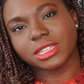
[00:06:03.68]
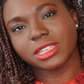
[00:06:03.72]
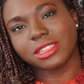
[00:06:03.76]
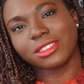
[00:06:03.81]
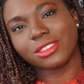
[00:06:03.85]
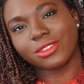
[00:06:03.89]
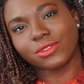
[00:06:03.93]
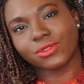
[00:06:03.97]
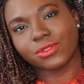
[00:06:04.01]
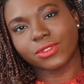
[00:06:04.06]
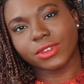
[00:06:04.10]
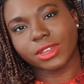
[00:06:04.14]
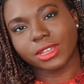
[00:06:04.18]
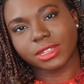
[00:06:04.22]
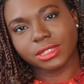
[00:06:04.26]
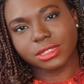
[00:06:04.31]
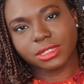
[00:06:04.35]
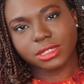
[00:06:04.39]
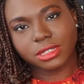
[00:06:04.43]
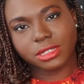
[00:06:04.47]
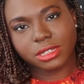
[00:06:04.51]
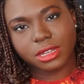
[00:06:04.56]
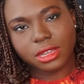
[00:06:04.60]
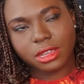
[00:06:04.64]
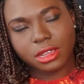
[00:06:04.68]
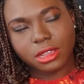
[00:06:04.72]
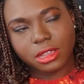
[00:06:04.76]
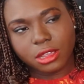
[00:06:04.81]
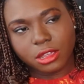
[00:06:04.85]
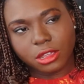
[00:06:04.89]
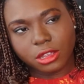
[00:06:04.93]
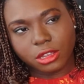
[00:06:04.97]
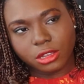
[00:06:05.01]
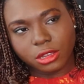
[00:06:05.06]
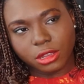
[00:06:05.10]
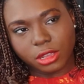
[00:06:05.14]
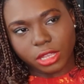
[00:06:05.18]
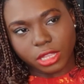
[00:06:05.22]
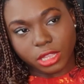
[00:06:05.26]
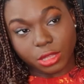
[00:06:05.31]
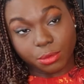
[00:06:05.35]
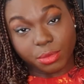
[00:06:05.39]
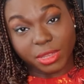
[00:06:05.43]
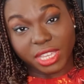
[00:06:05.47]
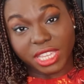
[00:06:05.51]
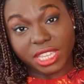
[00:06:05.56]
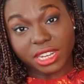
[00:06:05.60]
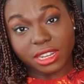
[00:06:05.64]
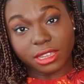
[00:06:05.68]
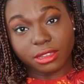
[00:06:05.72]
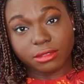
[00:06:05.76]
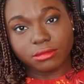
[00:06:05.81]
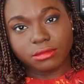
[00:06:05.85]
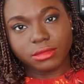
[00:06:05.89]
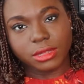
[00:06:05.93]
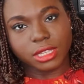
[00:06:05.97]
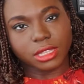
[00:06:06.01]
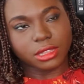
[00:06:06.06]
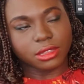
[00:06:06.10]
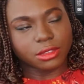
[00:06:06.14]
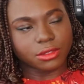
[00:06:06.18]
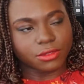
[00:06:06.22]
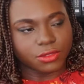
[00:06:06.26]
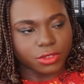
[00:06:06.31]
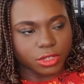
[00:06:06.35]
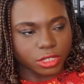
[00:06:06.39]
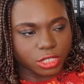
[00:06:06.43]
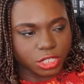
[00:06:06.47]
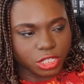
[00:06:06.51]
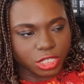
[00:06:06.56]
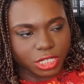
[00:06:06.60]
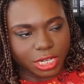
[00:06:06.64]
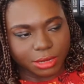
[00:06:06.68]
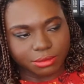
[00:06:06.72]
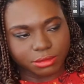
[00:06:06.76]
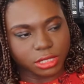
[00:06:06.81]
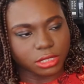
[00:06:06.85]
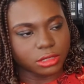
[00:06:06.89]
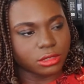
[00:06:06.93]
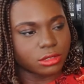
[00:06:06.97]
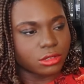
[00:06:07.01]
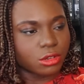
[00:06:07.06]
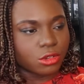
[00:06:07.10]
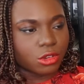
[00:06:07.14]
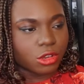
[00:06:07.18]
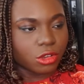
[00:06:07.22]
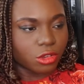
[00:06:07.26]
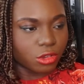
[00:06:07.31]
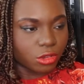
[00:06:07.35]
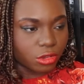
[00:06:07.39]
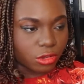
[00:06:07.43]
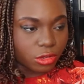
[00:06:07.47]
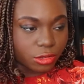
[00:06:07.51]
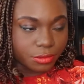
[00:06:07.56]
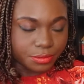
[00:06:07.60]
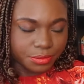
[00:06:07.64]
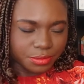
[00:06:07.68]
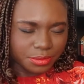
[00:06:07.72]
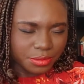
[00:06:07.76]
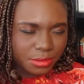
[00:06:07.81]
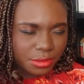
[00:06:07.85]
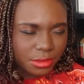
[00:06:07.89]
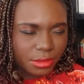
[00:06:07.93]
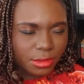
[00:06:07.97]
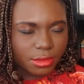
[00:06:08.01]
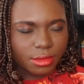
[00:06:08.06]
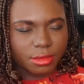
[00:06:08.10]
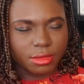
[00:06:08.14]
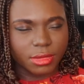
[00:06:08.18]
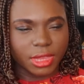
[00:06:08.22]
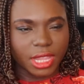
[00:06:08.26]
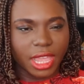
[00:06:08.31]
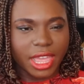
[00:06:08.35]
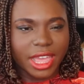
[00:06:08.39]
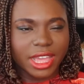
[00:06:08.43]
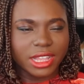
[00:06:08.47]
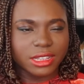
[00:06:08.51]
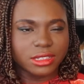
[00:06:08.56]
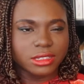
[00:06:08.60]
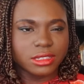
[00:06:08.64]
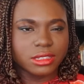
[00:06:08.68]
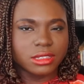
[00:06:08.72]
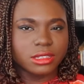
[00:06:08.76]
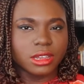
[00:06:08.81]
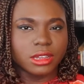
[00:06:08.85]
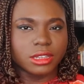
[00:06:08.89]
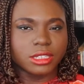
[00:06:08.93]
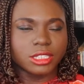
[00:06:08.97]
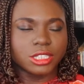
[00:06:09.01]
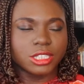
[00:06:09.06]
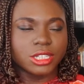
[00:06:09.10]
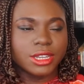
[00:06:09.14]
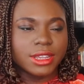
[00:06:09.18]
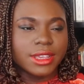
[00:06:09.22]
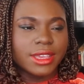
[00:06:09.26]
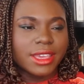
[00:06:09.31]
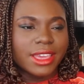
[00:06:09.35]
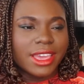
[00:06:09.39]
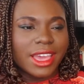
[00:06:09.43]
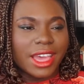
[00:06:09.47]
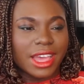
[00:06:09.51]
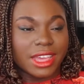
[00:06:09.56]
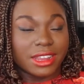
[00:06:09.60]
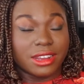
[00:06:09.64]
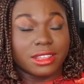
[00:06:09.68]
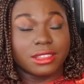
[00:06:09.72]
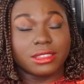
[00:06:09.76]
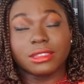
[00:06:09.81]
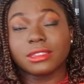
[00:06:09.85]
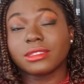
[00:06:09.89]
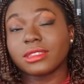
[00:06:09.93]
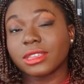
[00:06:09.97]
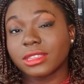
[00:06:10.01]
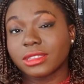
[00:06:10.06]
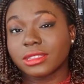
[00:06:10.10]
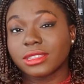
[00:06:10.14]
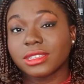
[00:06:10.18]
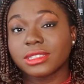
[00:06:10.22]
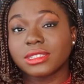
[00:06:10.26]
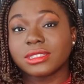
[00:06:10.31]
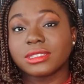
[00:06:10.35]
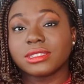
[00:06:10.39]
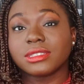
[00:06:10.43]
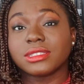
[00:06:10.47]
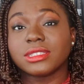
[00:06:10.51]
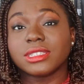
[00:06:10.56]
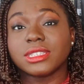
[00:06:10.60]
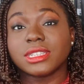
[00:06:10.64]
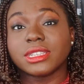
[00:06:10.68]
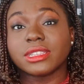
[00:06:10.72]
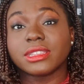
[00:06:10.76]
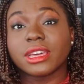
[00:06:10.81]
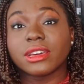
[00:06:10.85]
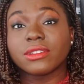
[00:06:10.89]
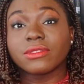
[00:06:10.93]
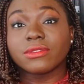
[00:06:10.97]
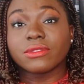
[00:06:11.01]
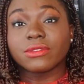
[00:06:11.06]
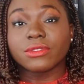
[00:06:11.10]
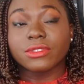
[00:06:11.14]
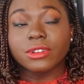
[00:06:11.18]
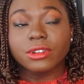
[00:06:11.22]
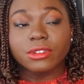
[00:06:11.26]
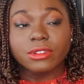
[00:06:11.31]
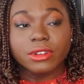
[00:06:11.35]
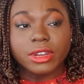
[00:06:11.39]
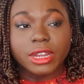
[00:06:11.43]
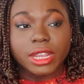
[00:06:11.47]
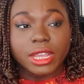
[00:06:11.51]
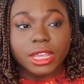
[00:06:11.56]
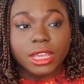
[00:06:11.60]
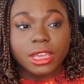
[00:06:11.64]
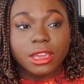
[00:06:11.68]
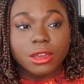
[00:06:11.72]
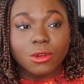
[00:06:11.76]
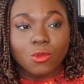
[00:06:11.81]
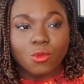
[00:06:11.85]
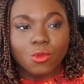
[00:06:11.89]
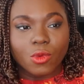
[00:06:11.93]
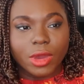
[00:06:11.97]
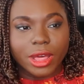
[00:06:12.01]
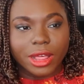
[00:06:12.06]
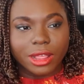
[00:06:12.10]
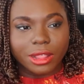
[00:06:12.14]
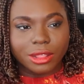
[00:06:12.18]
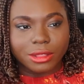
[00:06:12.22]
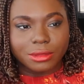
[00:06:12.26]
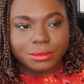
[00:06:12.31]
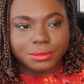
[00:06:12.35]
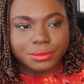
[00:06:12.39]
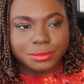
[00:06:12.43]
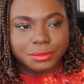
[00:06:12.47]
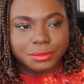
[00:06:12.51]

in the beginning, in the first chapter or and such. And I think that this did that very well.